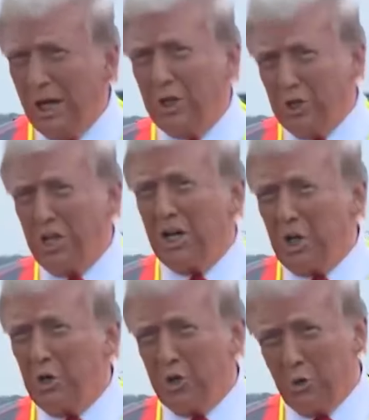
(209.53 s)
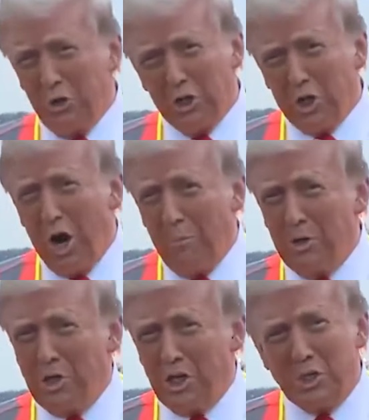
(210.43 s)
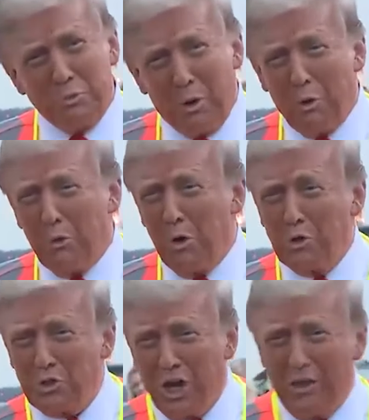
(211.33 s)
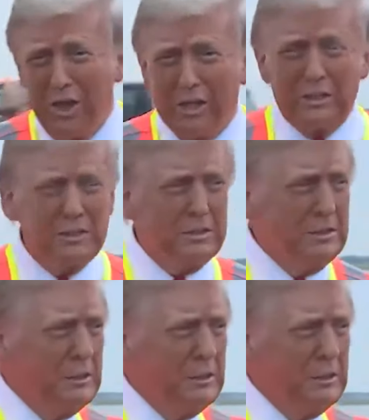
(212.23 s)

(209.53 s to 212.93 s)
I can tell you who the real garbage is, but we won't say that.